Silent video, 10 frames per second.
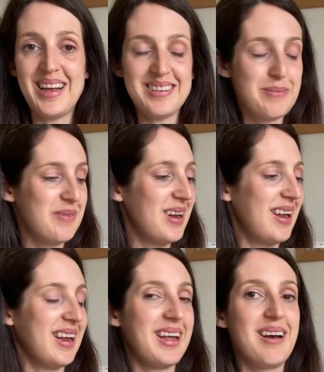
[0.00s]
that's a bit of a
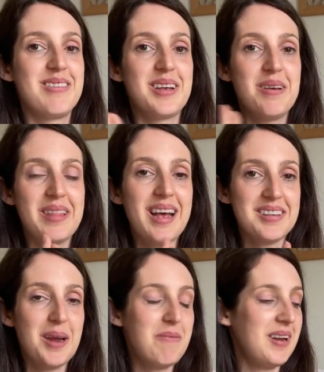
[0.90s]
learning curve. So
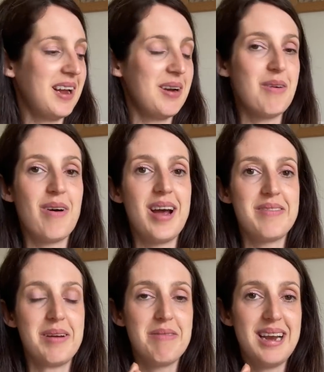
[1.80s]
that's hopefully going to arrive
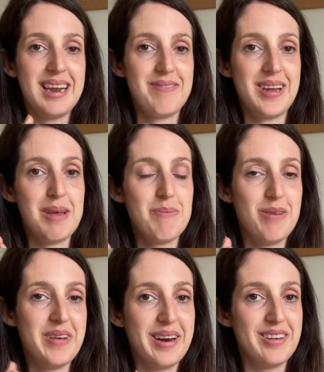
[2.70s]
and I'm really keeping
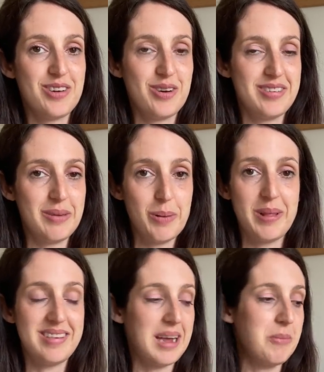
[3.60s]
my fingers crossed it will
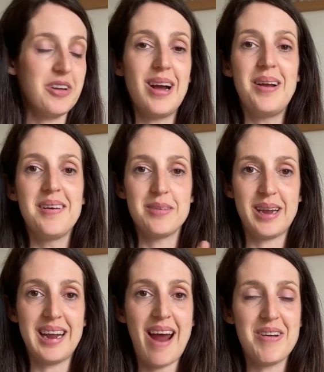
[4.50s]
be the same dye lot so I
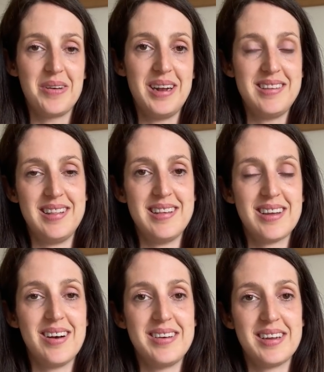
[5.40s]
can carry on knitting this
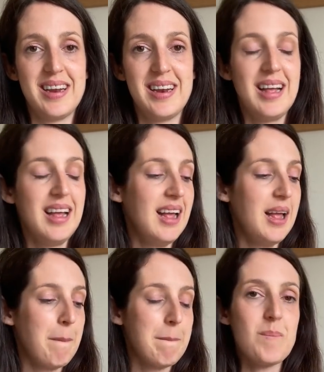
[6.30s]
cardigan.
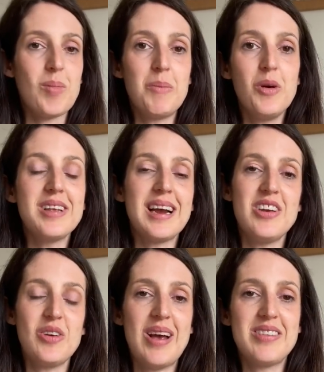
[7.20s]
I'm not exactly
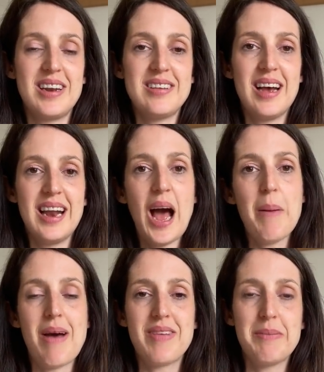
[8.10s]
sure how it's going to turn out.
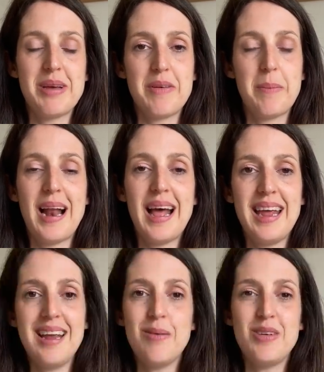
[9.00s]
I'm having a bit of a
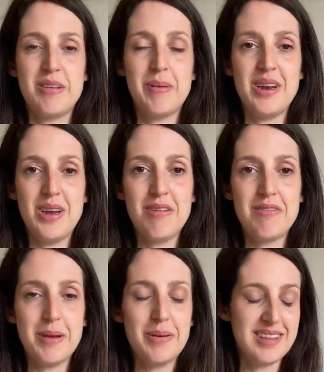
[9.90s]
play, which is a bit new
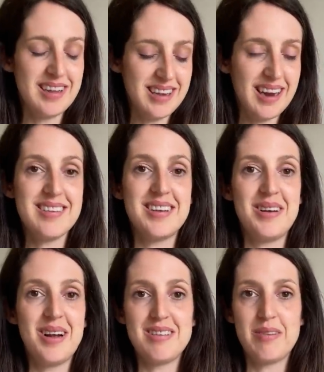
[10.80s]
for me with knitting because I
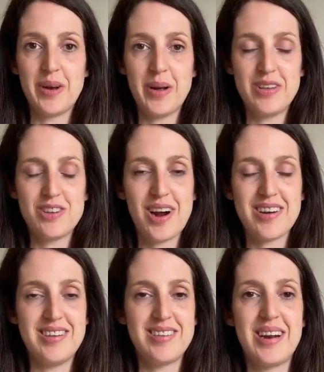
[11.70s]
do like to follow
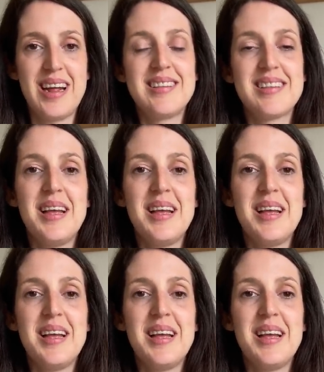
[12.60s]
instructions on it.